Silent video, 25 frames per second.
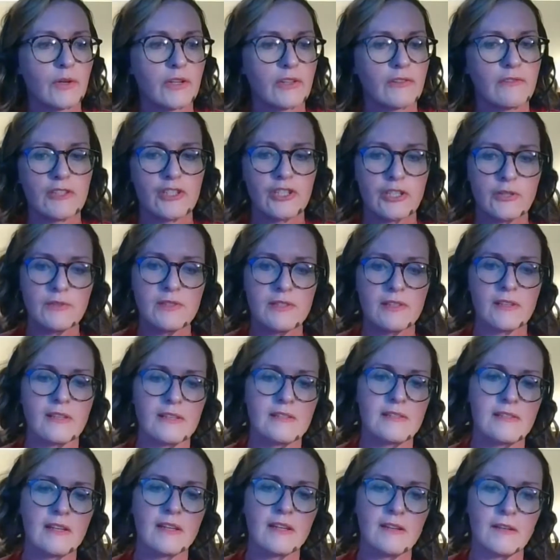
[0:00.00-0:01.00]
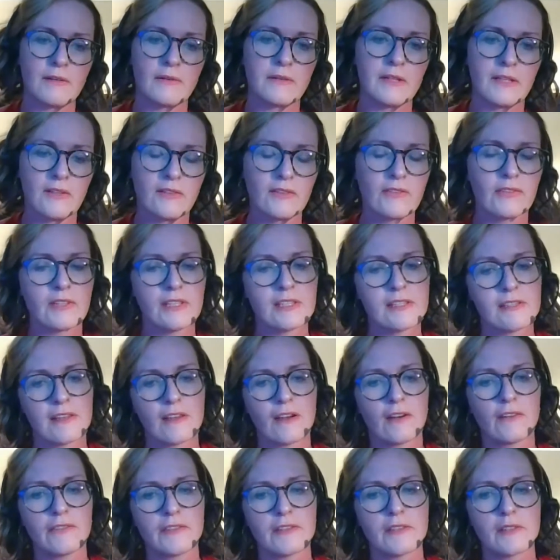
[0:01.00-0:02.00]
want to reduce the casino and increase
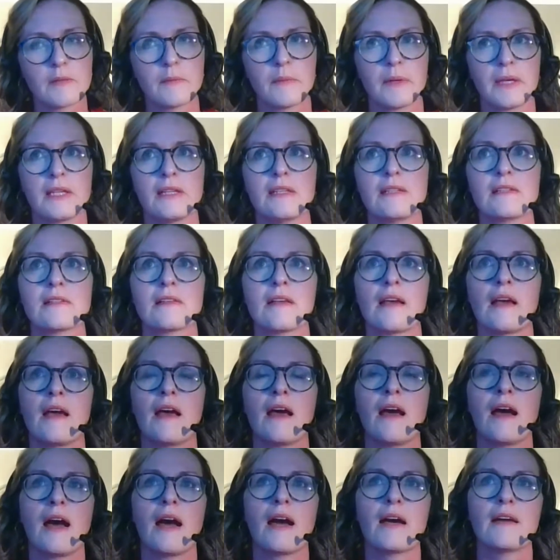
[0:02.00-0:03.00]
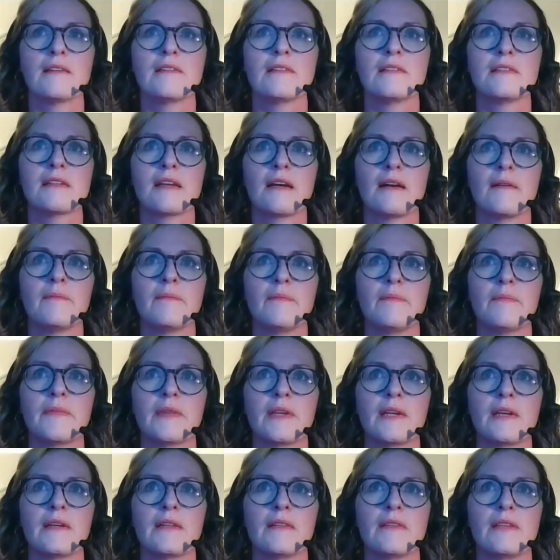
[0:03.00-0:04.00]
the office space. And
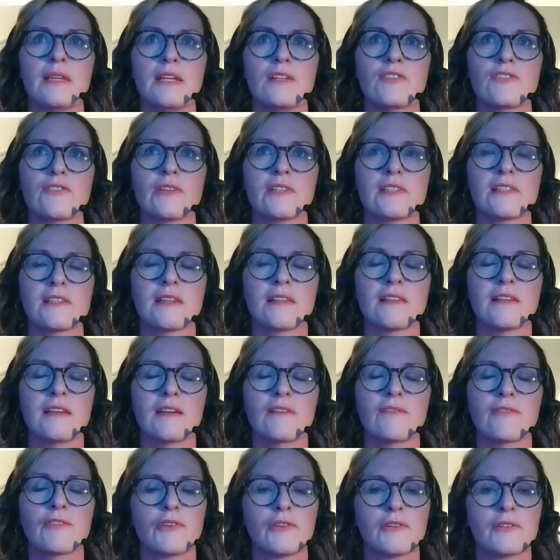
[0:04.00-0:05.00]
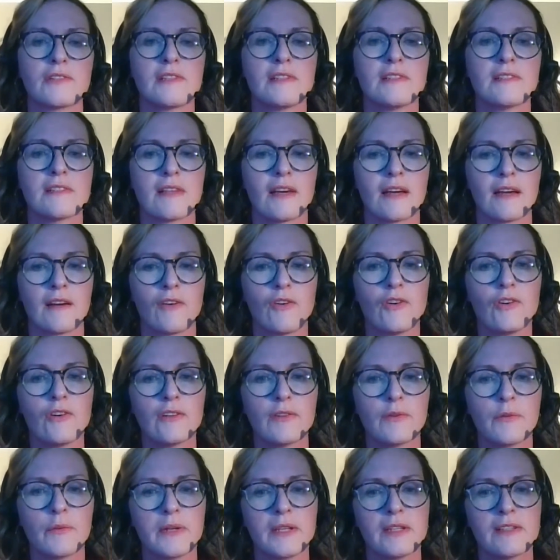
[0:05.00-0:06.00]
the interesting thing, of course, is that
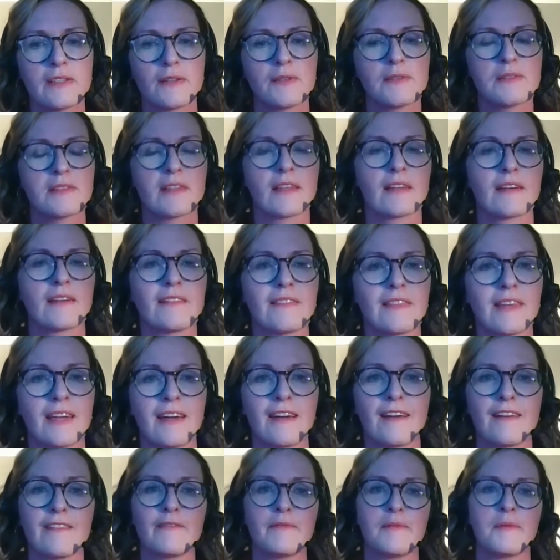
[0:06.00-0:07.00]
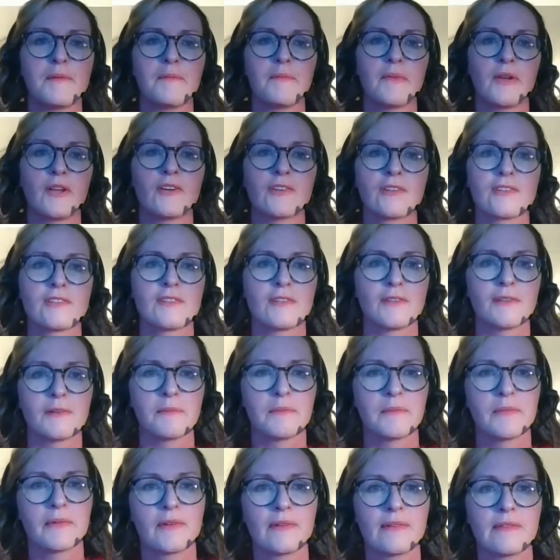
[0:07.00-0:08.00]
all the windows that are there have been blocked up
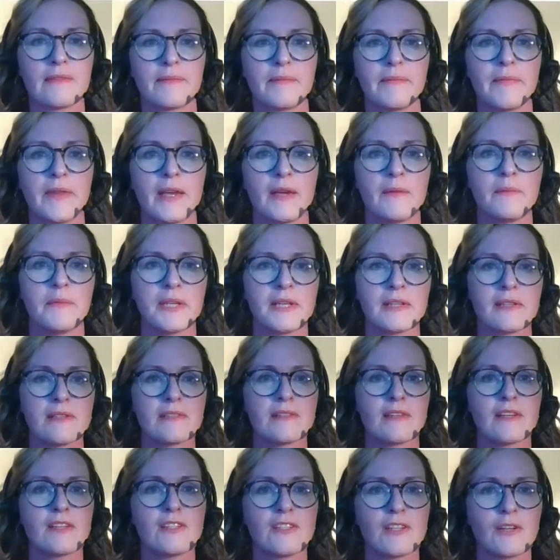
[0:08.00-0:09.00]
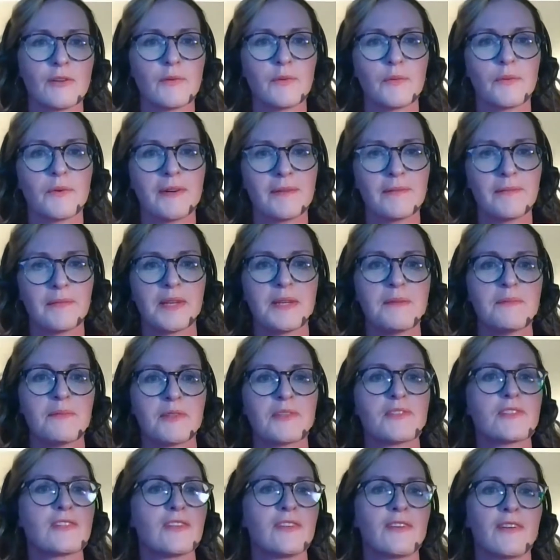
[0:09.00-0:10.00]
because they don't want
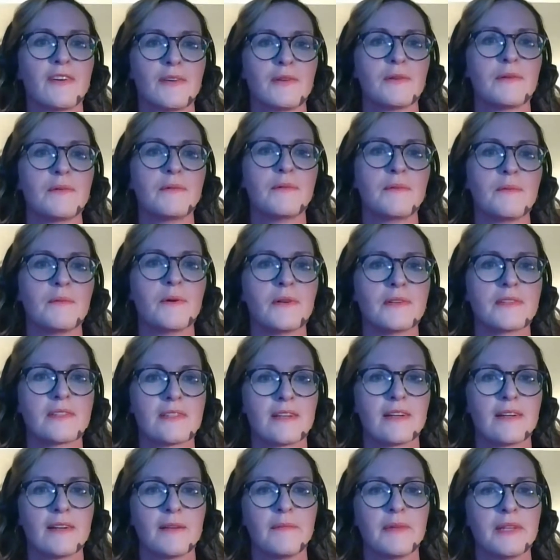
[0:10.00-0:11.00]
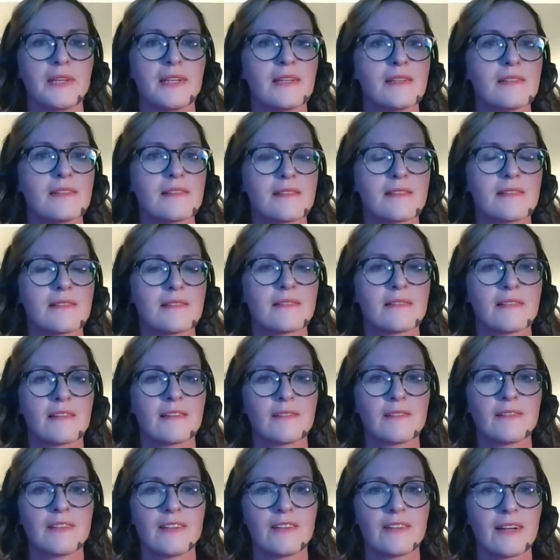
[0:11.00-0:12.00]
people to know what time it is.
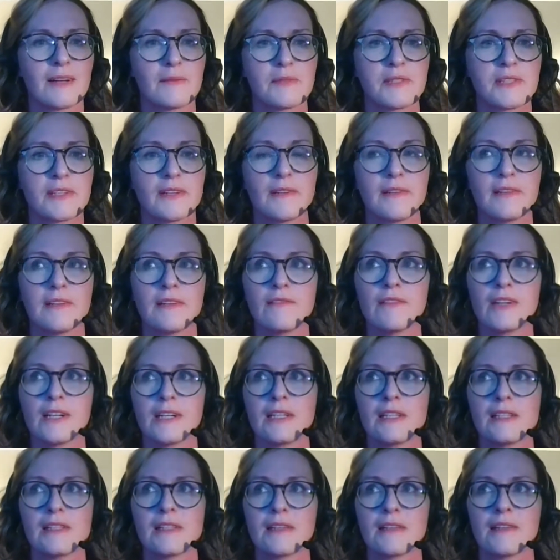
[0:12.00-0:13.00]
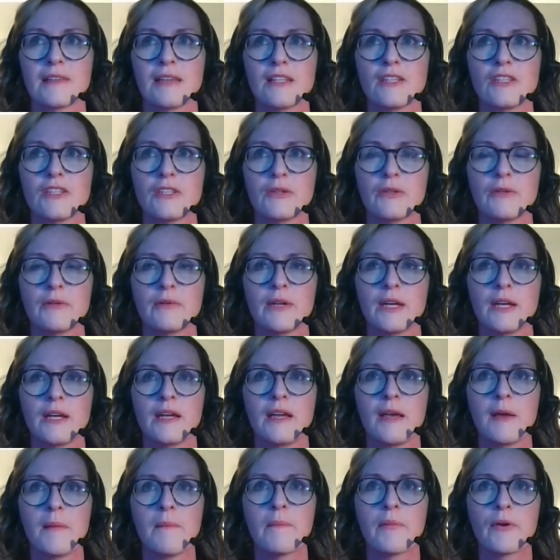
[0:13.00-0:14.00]
So you're absolutely right. And they do
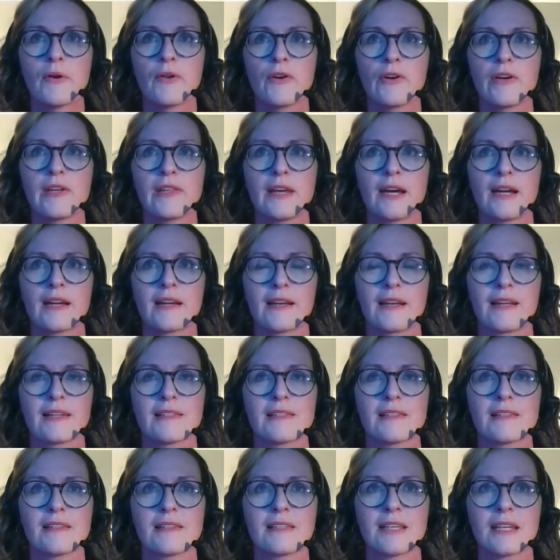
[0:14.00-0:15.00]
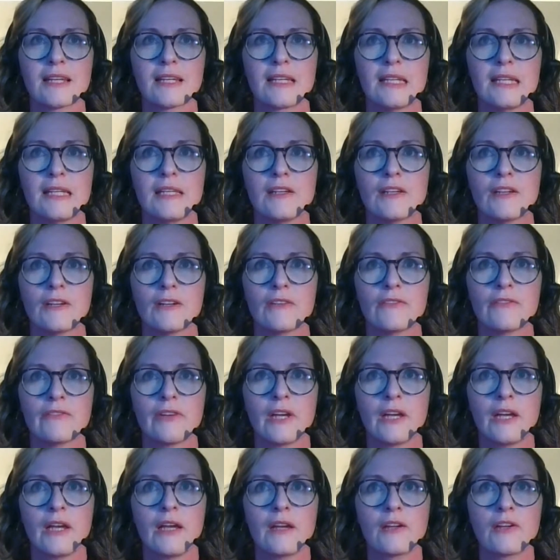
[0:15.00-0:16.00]
employ that classic technique of
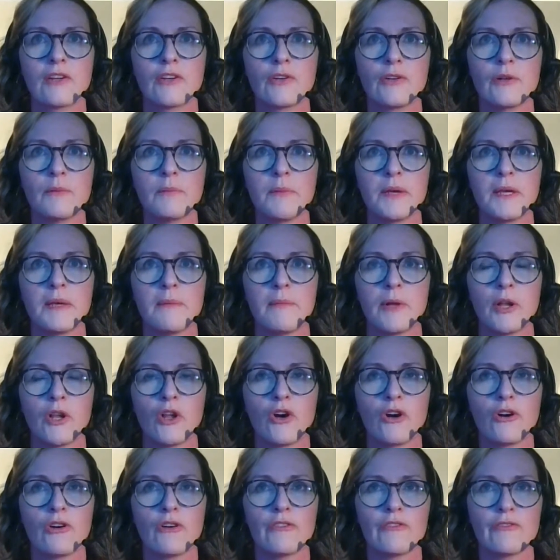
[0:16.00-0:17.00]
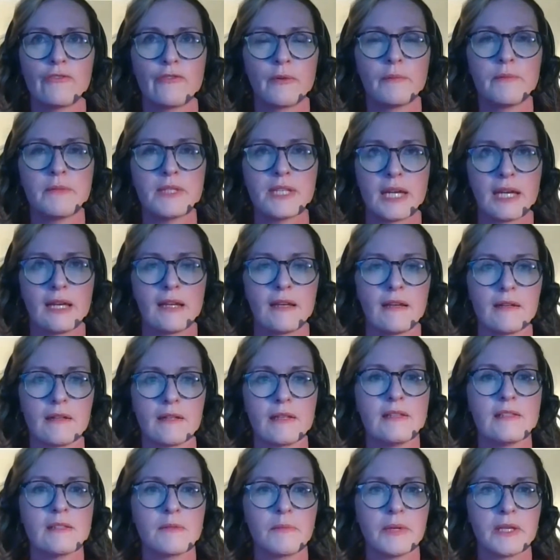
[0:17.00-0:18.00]
cut people off from
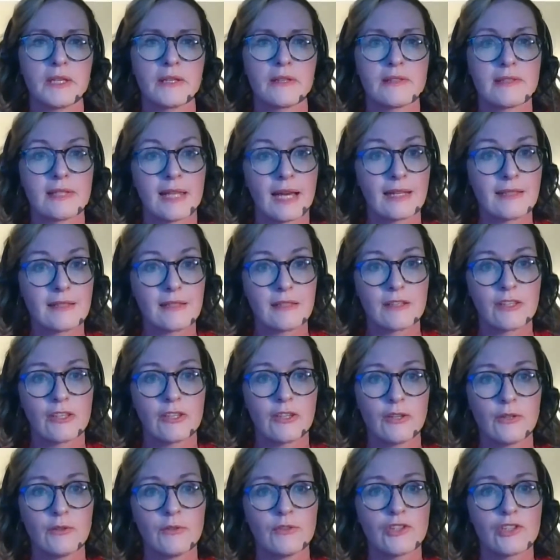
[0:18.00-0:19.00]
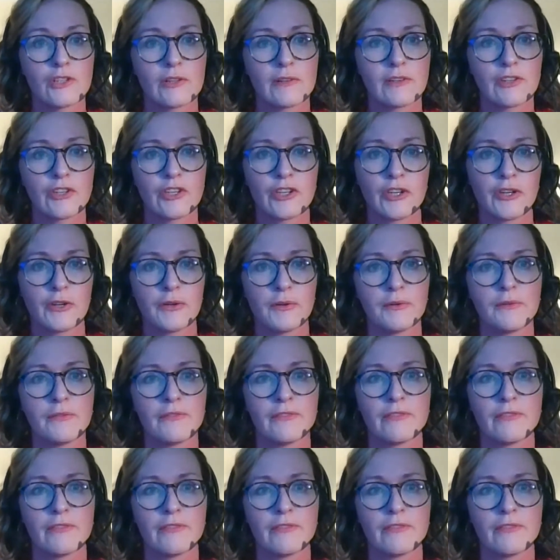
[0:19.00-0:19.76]
daylight, because that's a huge cue